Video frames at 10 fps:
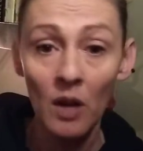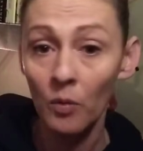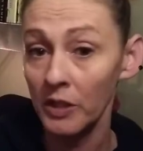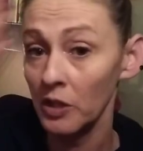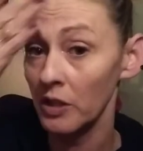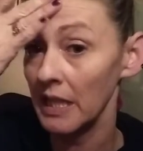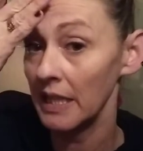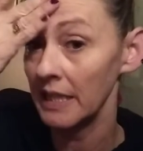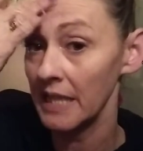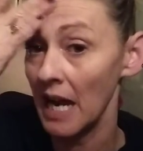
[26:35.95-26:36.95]
when you're
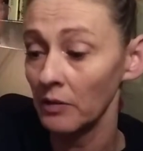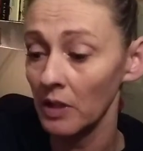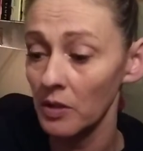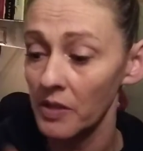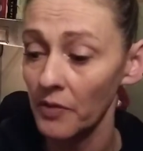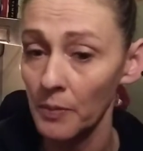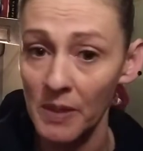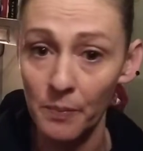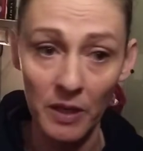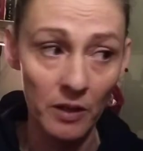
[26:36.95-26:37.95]
getting downloads from
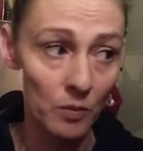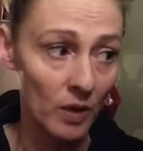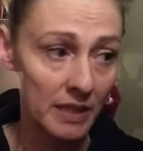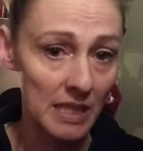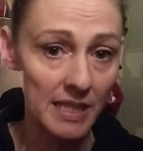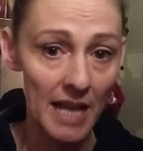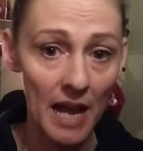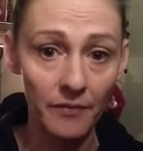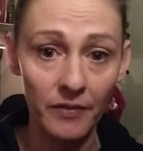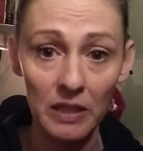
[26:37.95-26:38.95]
spirit. What does
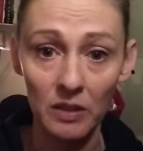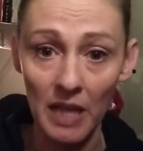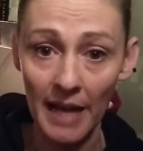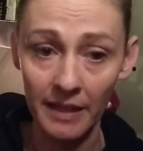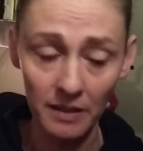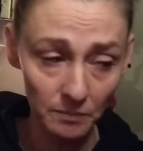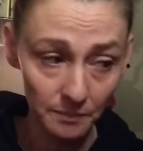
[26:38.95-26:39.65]
that feel like?